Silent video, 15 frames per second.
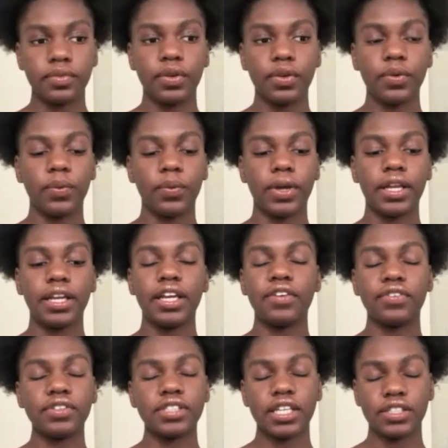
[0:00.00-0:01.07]
when
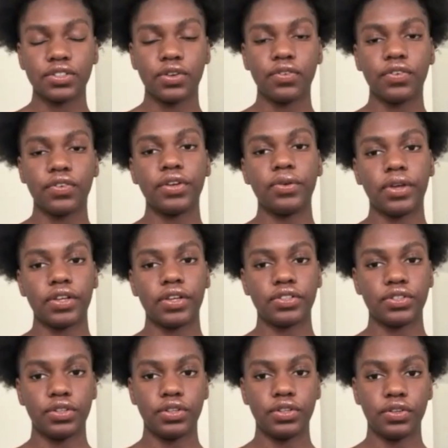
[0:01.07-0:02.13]
evil takes over you, yes,
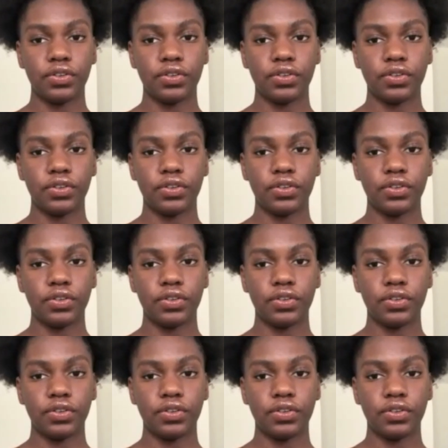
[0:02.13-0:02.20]
you do